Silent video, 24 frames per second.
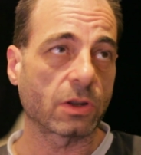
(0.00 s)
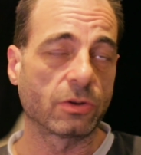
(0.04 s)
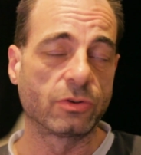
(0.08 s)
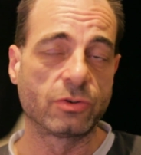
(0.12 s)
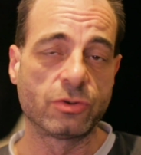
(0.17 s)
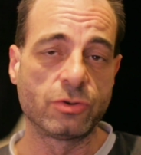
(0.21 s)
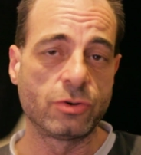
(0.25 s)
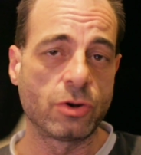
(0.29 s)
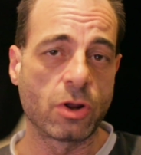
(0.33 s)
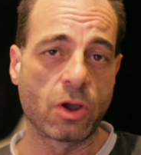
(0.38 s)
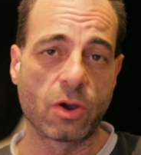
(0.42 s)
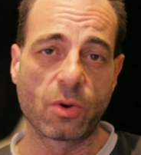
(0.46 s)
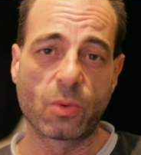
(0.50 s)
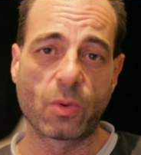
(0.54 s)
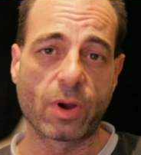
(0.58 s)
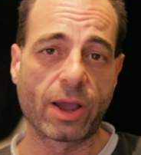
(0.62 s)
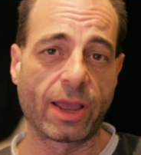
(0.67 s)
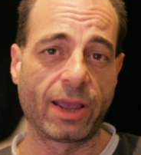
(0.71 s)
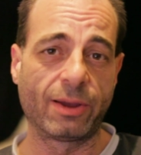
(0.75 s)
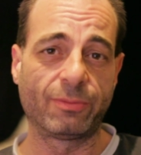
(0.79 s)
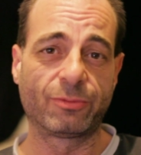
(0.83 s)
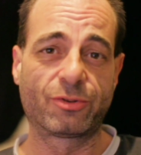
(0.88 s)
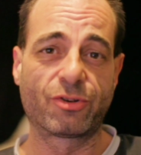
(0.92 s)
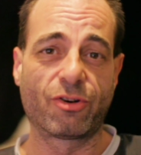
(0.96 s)
No way
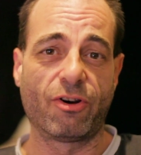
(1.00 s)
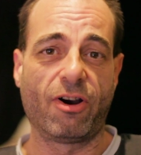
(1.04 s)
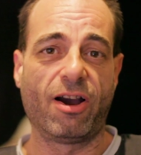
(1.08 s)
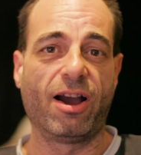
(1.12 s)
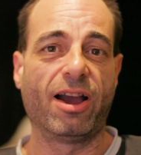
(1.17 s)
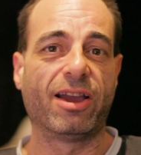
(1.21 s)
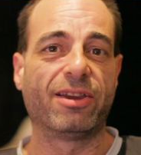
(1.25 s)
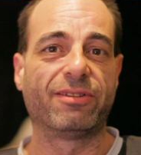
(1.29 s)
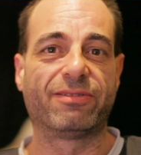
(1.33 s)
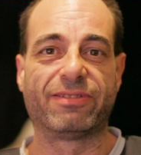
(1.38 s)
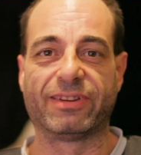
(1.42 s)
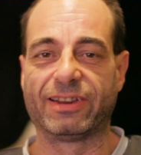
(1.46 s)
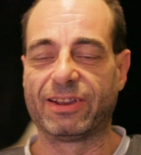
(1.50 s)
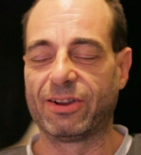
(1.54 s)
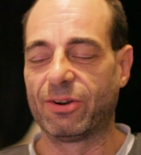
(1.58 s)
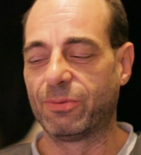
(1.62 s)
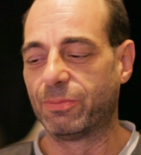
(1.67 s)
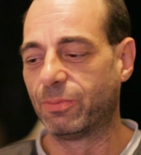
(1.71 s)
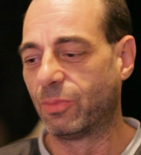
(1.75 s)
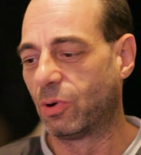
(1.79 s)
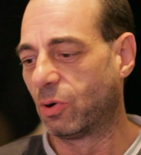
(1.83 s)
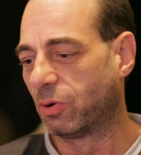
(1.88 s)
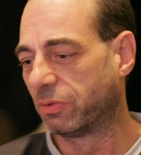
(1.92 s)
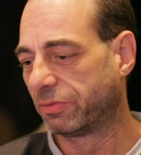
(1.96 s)
I'm driving
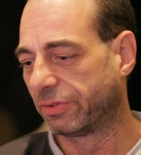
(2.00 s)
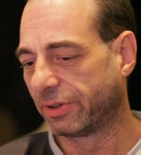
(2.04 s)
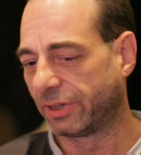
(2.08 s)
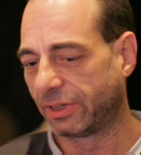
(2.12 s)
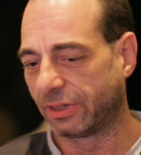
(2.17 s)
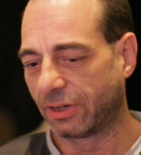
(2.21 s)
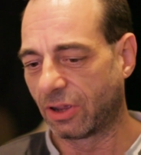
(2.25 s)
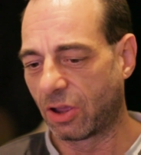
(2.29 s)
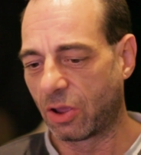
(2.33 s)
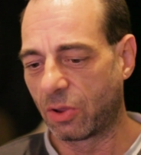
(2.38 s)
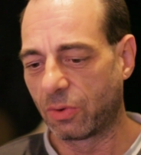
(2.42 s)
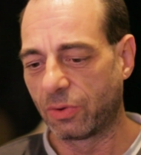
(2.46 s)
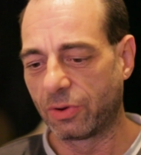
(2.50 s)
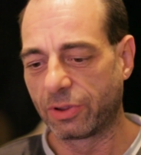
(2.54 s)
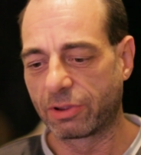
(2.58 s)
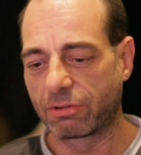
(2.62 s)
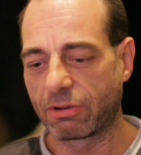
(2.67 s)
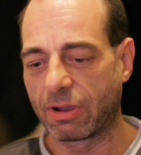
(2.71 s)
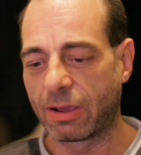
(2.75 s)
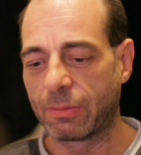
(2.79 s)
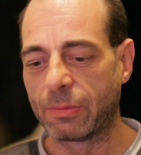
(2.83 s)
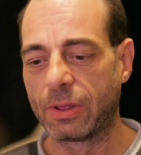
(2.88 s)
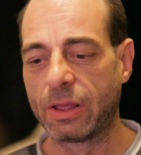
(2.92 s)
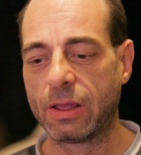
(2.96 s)
on morphine, holy
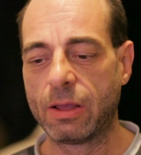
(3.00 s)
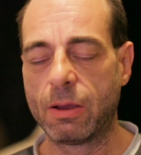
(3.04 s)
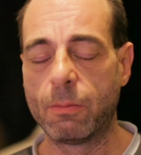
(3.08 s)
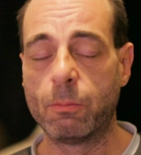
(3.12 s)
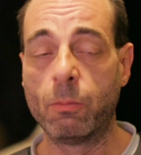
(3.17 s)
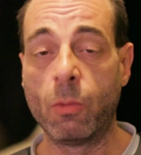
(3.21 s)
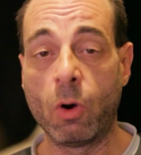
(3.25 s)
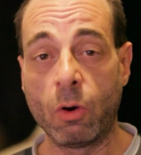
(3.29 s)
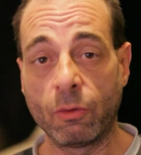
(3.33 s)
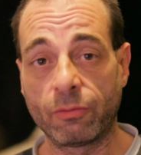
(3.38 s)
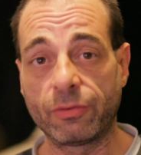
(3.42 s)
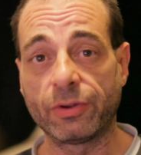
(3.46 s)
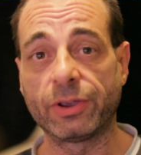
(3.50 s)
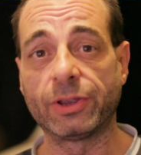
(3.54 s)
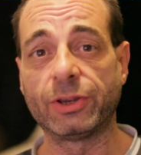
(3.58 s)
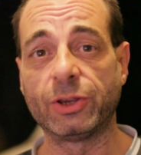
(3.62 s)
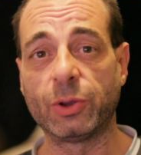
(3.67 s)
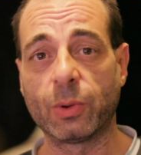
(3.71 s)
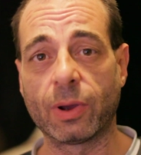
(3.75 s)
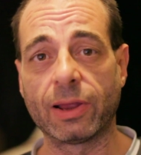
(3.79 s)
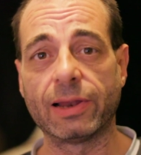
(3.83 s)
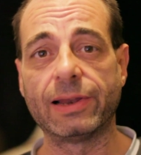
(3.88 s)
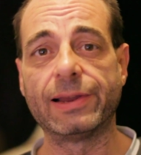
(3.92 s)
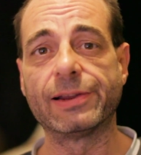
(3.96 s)
crap. Morphine,
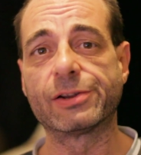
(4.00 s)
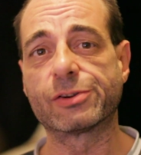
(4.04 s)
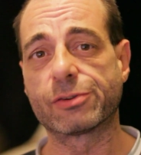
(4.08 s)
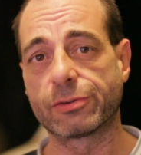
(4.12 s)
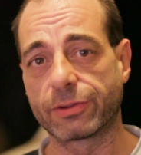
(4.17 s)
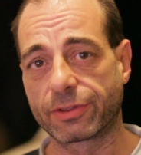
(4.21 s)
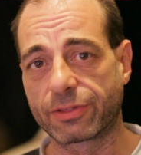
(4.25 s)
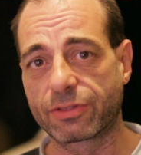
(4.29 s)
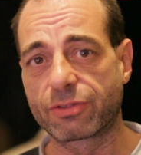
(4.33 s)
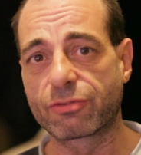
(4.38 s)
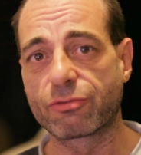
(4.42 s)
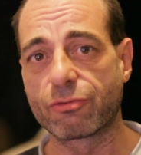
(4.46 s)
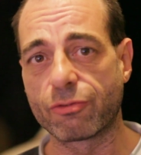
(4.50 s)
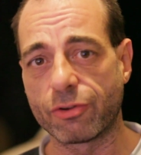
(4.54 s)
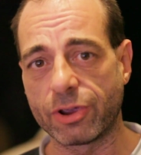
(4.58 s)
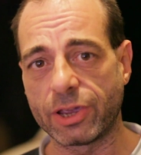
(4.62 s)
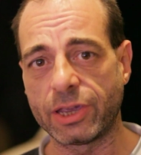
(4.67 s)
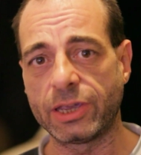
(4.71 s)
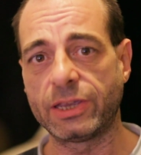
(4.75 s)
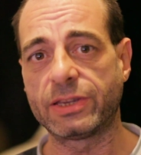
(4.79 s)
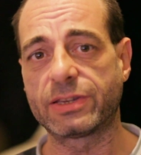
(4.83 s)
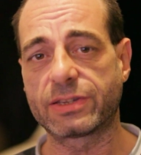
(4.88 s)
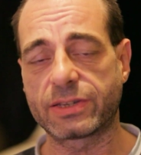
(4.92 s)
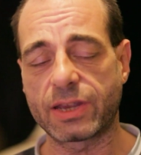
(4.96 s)
you are literally
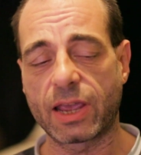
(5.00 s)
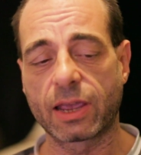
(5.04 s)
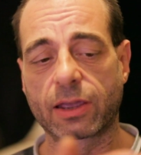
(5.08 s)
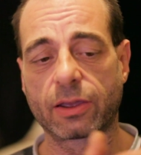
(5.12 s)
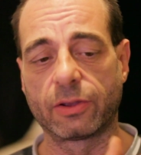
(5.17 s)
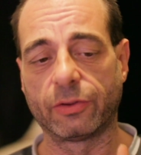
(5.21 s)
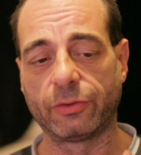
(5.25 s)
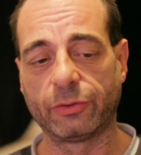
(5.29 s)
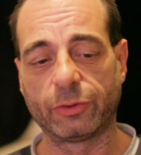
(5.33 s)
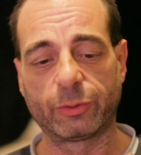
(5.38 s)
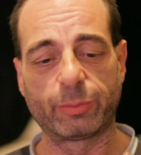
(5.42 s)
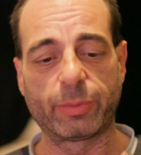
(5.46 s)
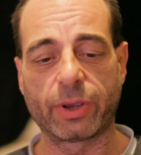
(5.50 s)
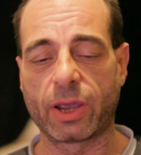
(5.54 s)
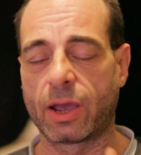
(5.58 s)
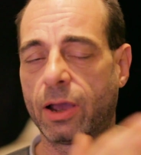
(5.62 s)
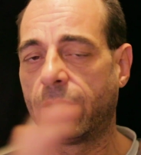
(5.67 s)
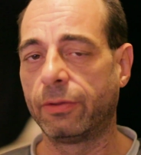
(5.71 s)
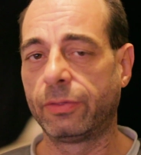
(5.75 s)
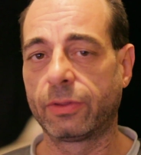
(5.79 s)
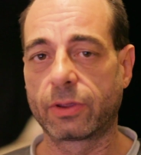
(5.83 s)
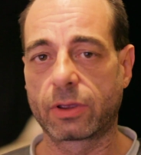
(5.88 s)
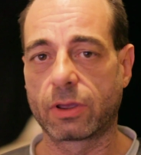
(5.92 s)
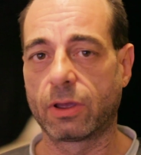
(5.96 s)
3 seconds
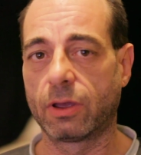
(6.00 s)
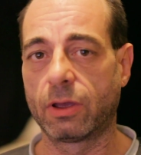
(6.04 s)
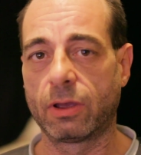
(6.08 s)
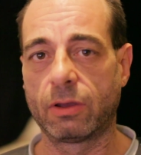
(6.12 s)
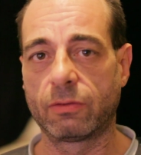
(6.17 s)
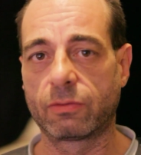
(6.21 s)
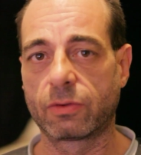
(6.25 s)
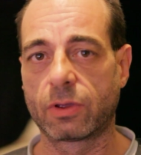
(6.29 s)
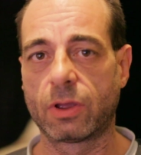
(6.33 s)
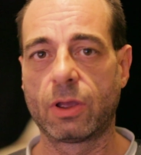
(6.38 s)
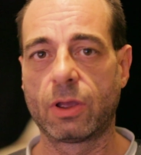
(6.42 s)
behind the curve.